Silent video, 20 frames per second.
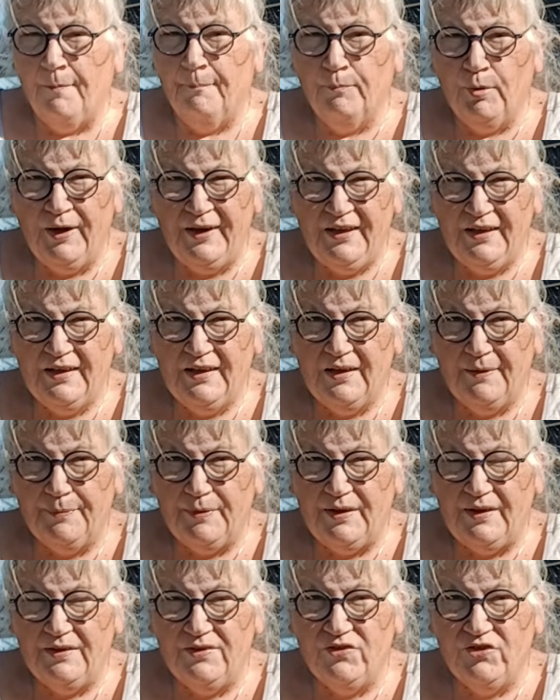break it up
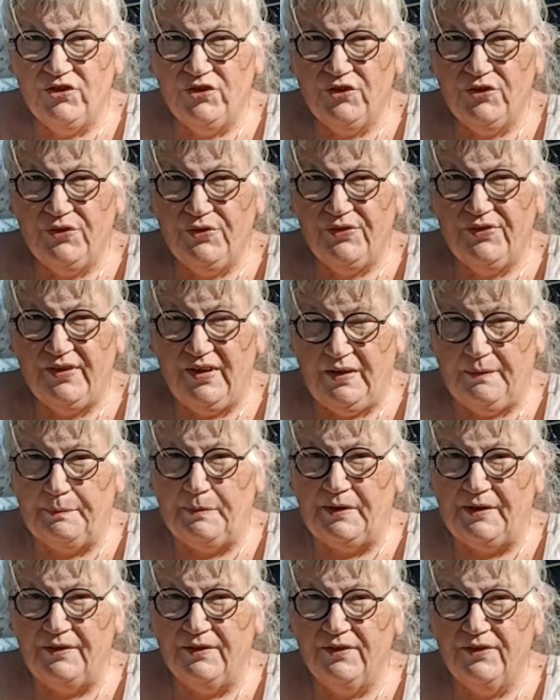into
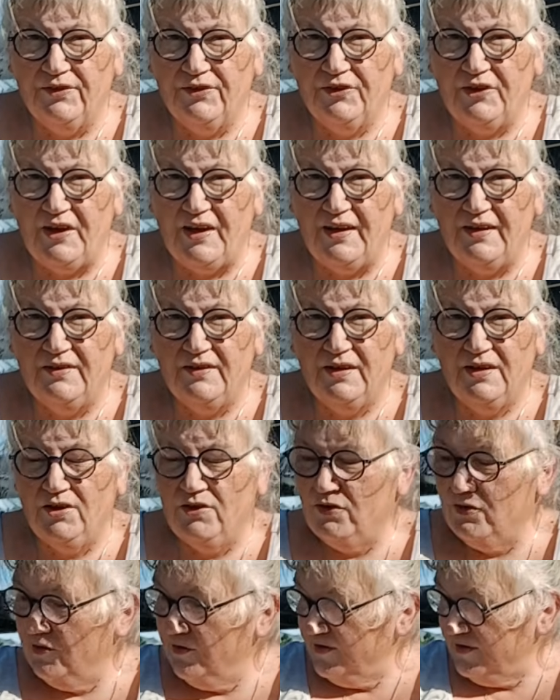segments, and
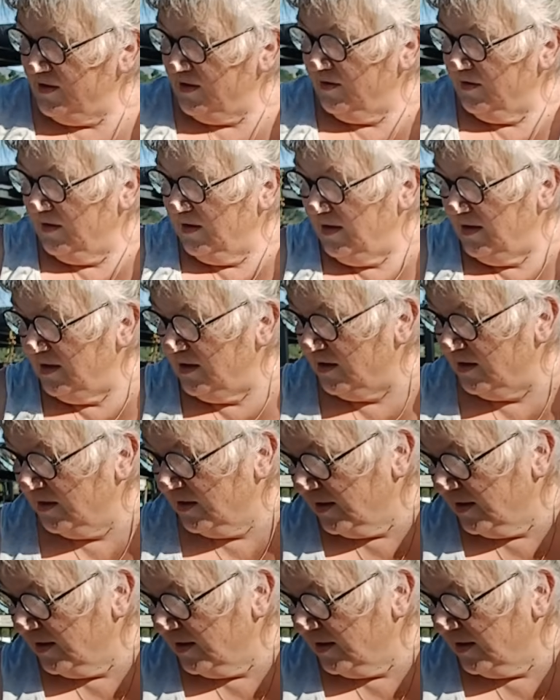then using the